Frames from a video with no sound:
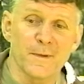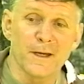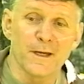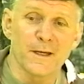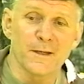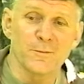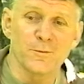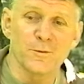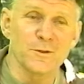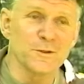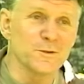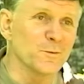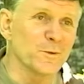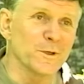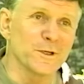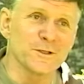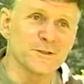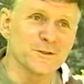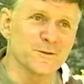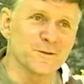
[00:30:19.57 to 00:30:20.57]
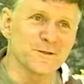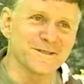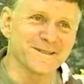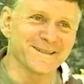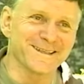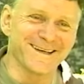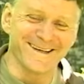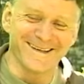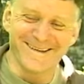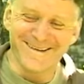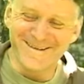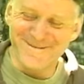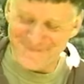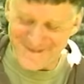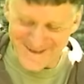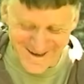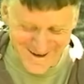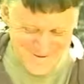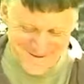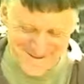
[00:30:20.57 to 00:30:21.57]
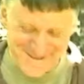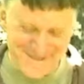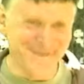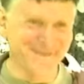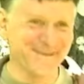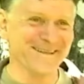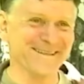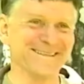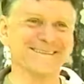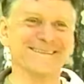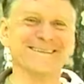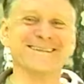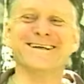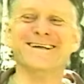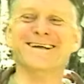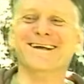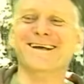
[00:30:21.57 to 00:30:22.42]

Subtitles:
I wouldn't wear shorts again, but I was so innocent.